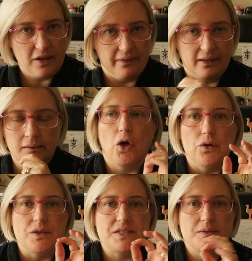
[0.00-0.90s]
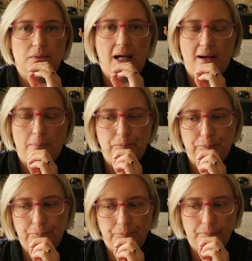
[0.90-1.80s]
father, goes um,
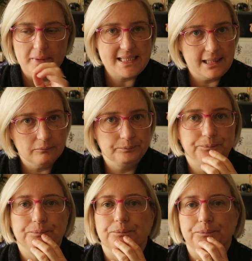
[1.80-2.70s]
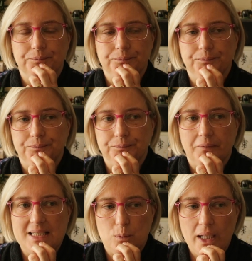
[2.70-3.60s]
missing
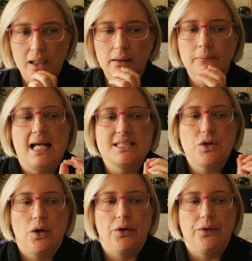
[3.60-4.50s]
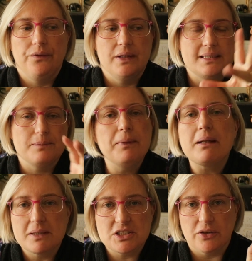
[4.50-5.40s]
as well. And so there's big
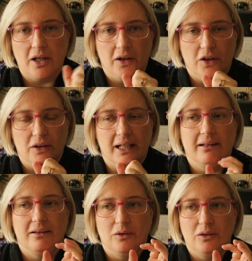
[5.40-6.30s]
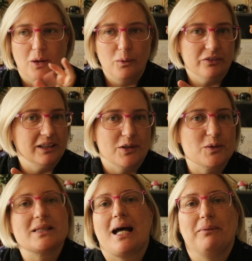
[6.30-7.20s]
mystery going on, and no one really knows
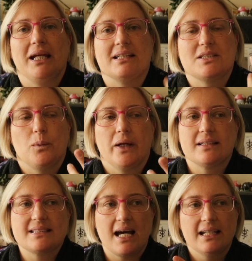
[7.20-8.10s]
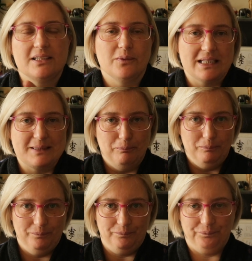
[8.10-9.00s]
what's happening. And so we're starting to ex-
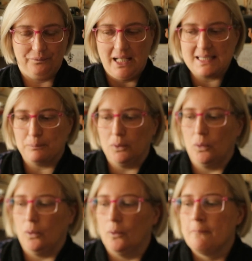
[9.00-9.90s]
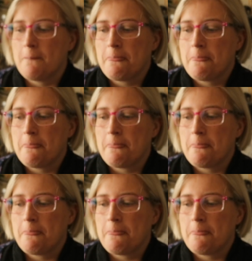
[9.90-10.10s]
explore